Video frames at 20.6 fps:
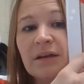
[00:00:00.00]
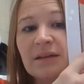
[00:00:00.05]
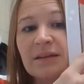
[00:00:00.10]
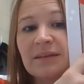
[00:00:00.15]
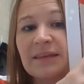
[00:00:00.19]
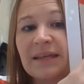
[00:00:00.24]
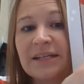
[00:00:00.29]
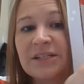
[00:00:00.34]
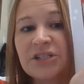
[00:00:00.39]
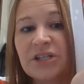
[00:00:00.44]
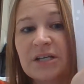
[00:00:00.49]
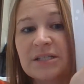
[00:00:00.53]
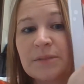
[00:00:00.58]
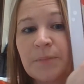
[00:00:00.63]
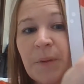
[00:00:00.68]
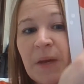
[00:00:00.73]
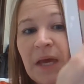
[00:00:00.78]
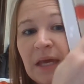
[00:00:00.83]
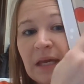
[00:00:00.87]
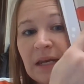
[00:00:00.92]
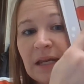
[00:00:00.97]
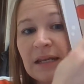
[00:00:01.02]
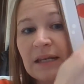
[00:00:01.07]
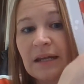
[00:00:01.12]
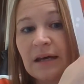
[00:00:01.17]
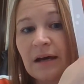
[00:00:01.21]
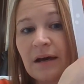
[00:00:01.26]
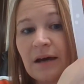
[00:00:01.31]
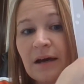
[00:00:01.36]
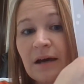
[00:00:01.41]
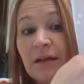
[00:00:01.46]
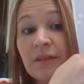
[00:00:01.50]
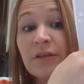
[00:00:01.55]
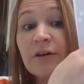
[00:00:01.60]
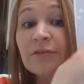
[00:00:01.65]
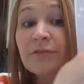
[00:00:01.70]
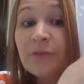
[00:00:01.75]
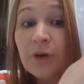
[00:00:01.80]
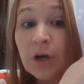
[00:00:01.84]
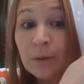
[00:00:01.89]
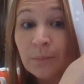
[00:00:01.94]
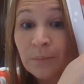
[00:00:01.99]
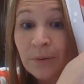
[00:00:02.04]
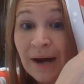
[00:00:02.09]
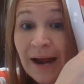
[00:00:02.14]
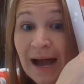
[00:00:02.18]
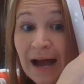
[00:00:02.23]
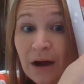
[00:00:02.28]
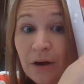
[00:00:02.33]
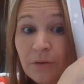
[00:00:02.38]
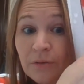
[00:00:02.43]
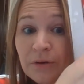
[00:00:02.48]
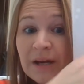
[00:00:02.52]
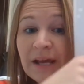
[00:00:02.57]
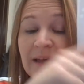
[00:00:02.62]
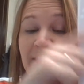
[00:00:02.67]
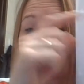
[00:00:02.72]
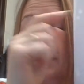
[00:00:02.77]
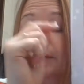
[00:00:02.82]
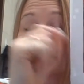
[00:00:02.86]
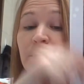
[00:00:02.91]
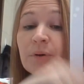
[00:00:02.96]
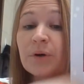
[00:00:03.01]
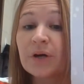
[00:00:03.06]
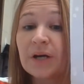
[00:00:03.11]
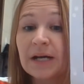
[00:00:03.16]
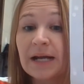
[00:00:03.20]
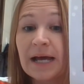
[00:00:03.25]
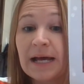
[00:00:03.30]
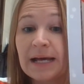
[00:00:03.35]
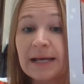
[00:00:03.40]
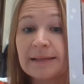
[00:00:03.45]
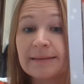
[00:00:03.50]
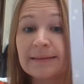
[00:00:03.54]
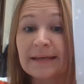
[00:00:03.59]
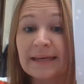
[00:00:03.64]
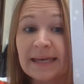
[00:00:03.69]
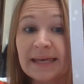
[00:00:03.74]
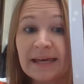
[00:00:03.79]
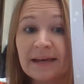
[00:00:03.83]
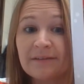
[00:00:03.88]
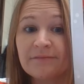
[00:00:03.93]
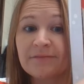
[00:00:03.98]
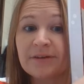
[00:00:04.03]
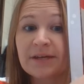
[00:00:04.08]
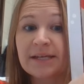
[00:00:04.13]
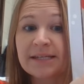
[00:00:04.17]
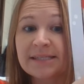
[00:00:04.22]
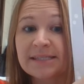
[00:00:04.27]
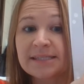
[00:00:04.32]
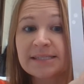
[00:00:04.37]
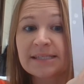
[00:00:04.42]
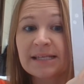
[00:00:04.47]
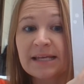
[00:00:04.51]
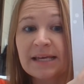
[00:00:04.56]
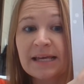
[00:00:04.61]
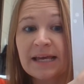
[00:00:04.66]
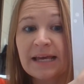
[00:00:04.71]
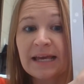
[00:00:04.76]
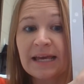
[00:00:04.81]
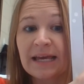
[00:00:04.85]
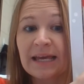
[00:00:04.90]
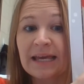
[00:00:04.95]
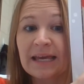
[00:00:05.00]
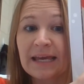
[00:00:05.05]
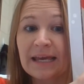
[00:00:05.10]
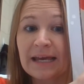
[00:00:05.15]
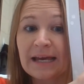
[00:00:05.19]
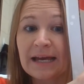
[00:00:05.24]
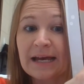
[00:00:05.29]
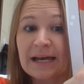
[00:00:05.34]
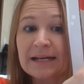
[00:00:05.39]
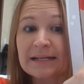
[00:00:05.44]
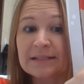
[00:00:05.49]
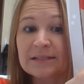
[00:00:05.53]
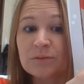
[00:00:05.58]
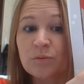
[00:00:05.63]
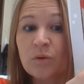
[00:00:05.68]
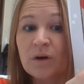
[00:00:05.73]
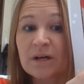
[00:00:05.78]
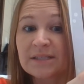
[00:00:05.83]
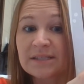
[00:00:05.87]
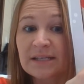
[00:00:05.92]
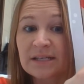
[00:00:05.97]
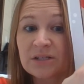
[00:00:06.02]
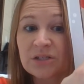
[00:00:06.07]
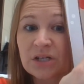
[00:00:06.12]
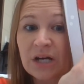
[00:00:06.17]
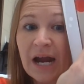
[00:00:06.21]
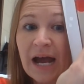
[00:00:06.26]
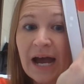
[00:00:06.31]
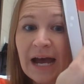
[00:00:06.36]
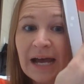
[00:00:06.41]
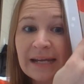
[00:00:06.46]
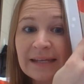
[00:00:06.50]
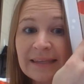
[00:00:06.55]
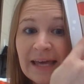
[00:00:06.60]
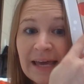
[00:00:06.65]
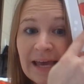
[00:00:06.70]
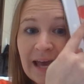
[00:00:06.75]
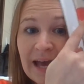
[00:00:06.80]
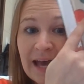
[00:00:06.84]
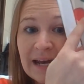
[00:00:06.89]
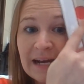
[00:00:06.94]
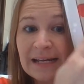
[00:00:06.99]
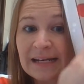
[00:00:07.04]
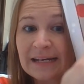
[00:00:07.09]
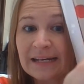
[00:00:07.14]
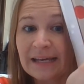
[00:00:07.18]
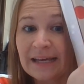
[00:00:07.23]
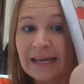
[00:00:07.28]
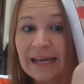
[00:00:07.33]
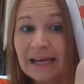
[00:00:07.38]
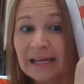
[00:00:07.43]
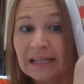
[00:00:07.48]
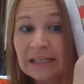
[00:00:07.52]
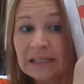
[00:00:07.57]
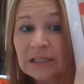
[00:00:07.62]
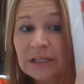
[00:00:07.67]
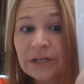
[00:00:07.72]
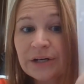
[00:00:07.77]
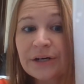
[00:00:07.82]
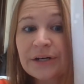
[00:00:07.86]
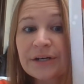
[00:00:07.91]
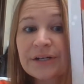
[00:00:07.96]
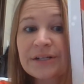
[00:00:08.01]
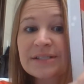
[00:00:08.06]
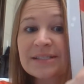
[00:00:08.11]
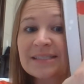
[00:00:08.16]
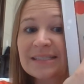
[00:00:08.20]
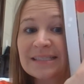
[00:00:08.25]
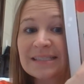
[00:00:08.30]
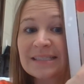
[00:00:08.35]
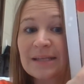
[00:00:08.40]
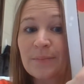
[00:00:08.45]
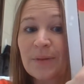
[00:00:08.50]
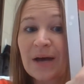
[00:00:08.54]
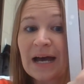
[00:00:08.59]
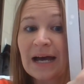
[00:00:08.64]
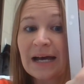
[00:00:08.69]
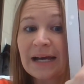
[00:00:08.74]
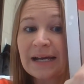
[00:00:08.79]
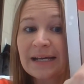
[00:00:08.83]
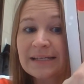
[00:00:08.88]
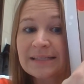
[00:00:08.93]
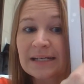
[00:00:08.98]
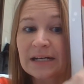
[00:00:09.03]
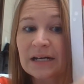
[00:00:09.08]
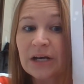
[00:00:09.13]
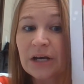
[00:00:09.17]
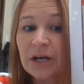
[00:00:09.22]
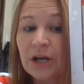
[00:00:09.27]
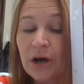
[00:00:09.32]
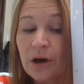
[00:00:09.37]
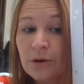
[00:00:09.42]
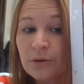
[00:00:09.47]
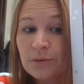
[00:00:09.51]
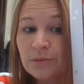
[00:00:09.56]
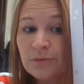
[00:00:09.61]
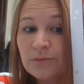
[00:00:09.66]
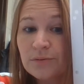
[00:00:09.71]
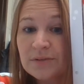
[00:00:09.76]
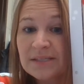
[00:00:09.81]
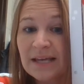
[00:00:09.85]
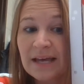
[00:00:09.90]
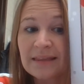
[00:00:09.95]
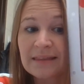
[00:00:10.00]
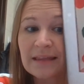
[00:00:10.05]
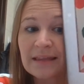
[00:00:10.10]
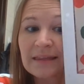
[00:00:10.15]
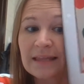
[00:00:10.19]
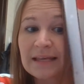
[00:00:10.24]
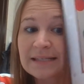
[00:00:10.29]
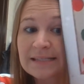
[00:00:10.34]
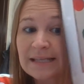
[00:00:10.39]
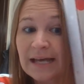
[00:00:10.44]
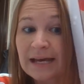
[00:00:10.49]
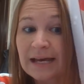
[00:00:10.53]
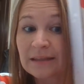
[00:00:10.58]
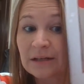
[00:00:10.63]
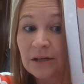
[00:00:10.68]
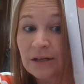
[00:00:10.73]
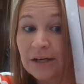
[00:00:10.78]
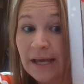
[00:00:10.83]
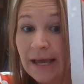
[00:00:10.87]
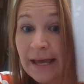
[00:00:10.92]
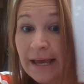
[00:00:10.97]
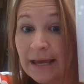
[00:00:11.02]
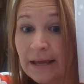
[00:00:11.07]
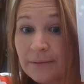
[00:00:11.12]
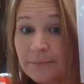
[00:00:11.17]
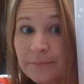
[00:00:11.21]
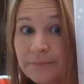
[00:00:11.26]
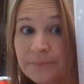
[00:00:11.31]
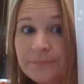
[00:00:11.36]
they just painted their foot brown and then put it on the canvas. And once it dried, they added antlers, some eyes, and a nose, and then they signed their name.